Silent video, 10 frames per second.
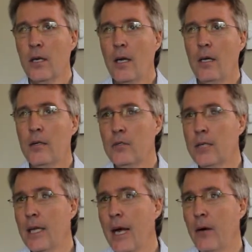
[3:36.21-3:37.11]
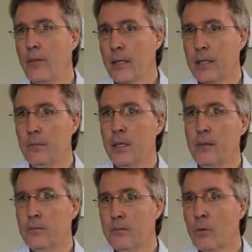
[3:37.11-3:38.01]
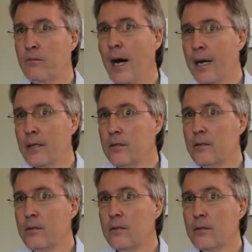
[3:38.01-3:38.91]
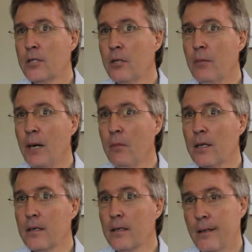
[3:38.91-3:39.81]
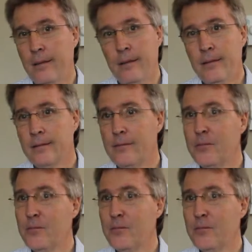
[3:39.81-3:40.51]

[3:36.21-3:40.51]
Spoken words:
and see how it can be provided to the public, and then